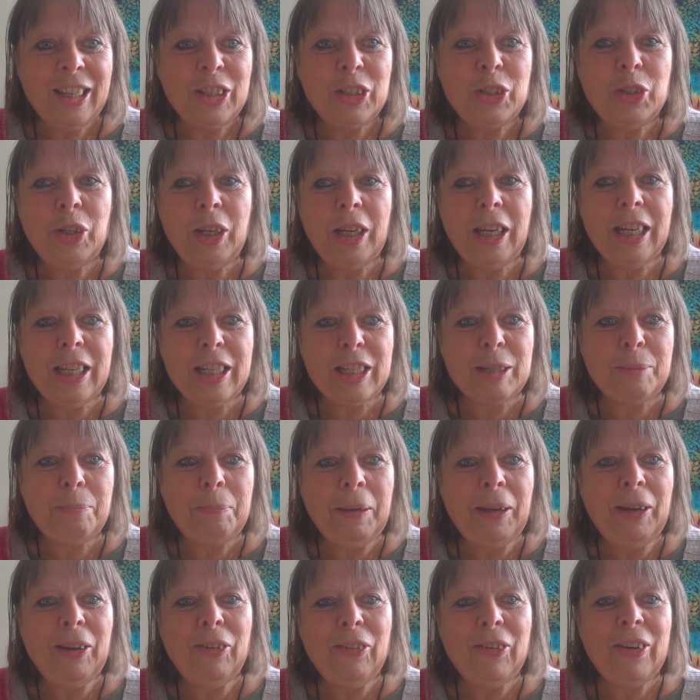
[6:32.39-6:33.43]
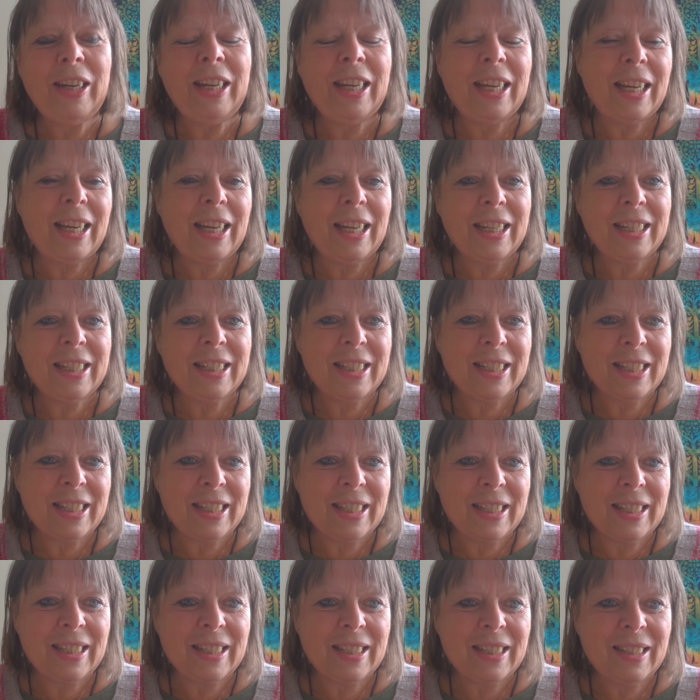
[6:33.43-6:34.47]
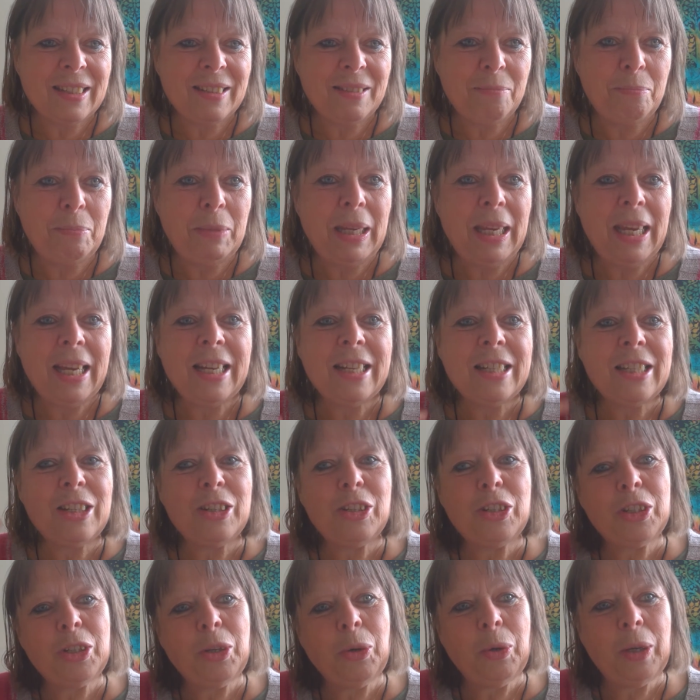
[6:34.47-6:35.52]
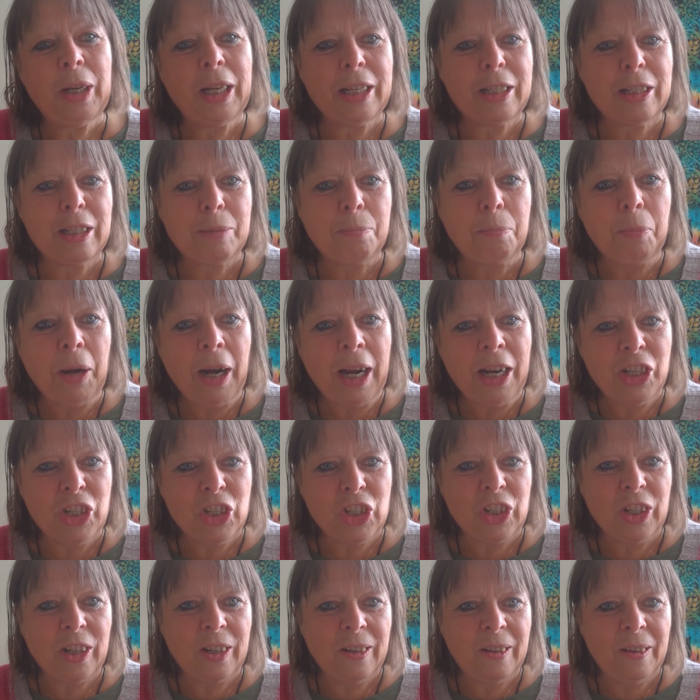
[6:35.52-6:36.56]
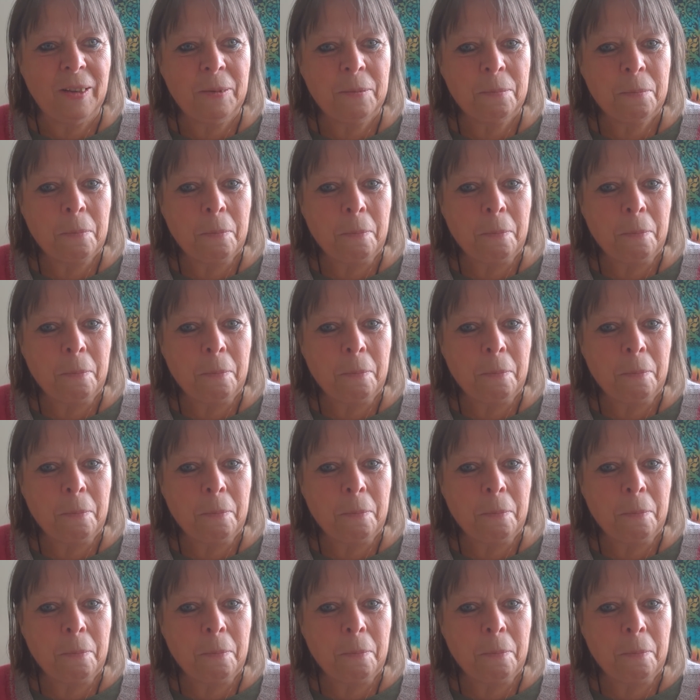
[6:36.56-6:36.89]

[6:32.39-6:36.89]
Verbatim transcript: to experience me as a soul expression